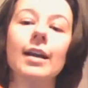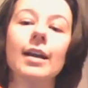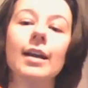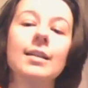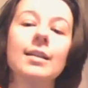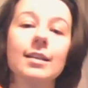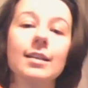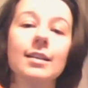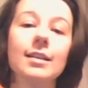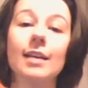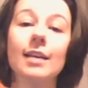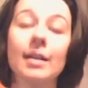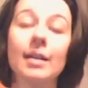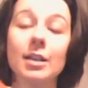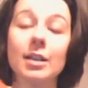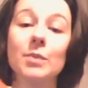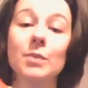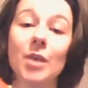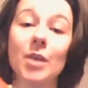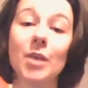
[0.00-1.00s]
start
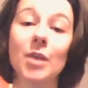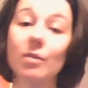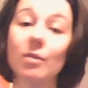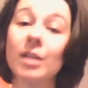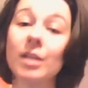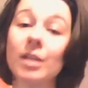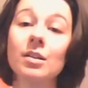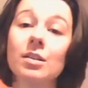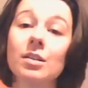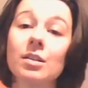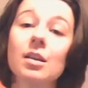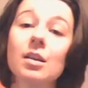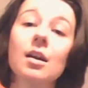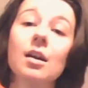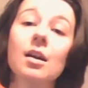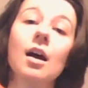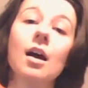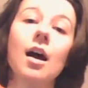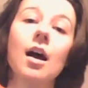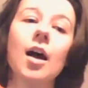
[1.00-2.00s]
getting that
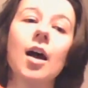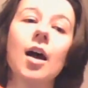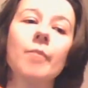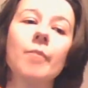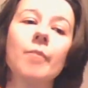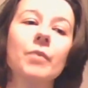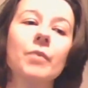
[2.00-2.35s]
experience.